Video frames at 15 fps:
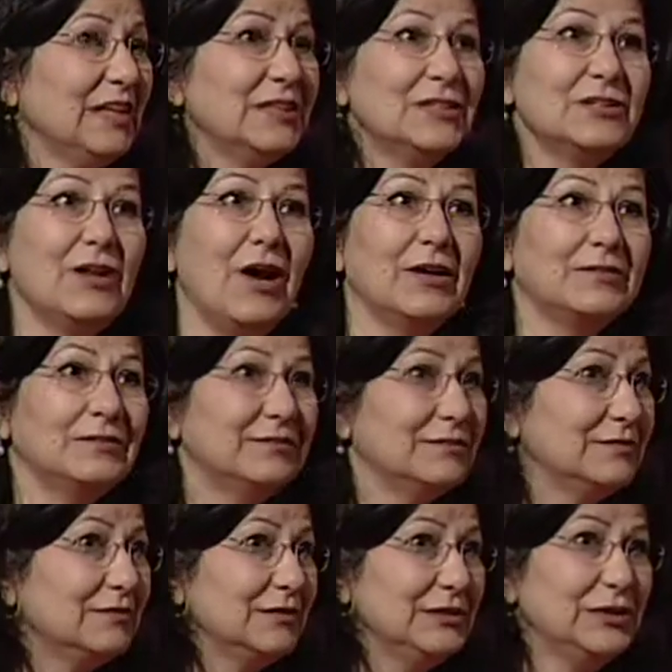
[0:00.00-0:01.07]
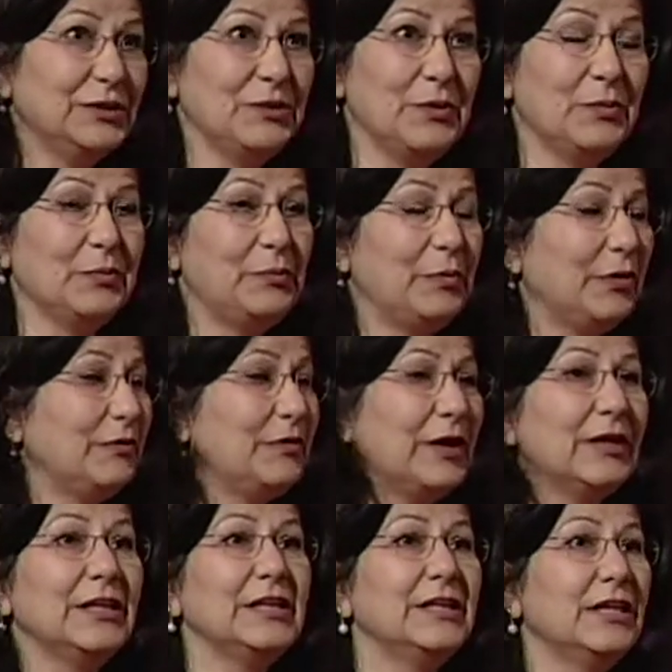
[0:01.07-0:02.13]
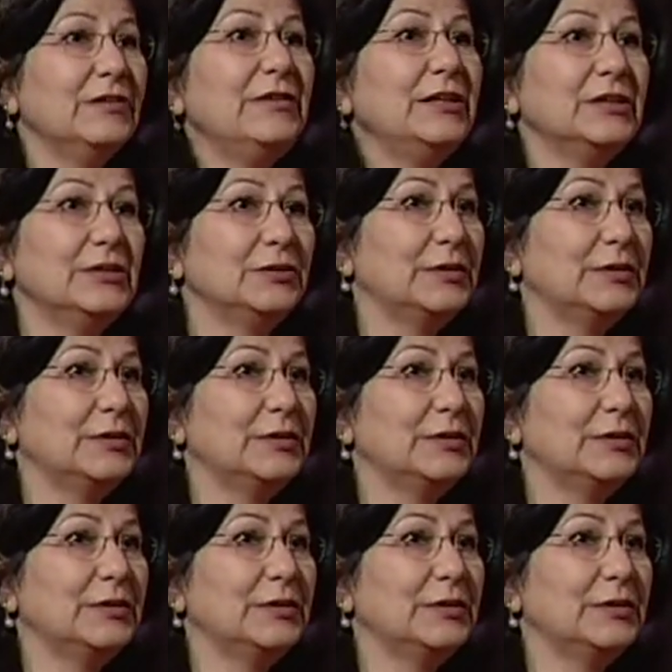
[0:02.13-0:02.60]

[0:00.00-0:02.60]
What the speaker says: not perfectly given to